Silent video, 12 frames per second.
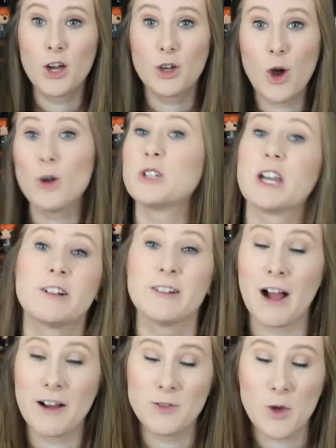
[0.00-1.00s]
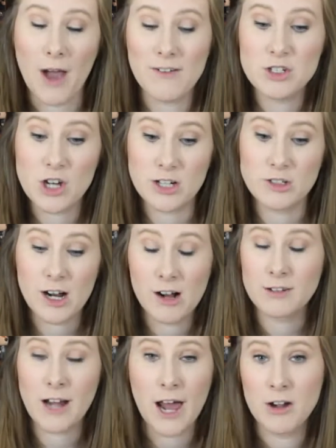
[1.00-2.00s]
Go check her out. If you haven't checked her
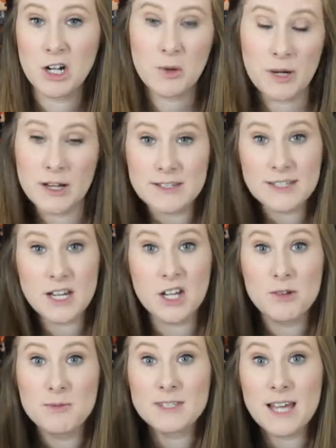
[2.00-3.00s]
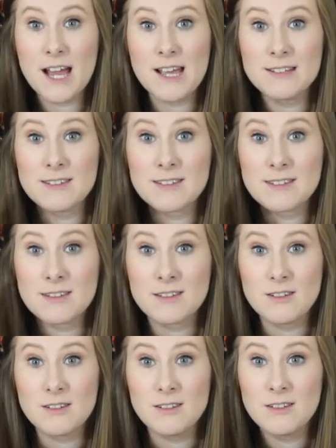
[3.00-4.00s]
out, I don't know what else to tell you besides
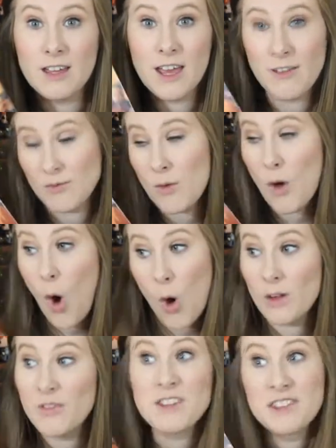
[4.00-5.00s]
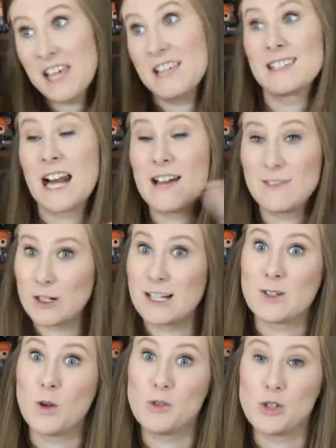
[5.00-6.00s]
all of the things that I've
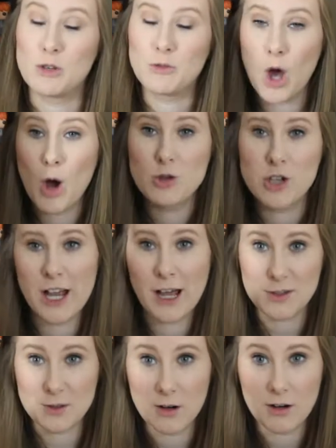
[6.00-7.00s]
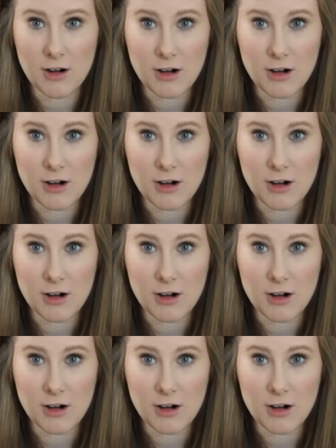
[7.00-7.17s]
already told you. Go check out Squirrel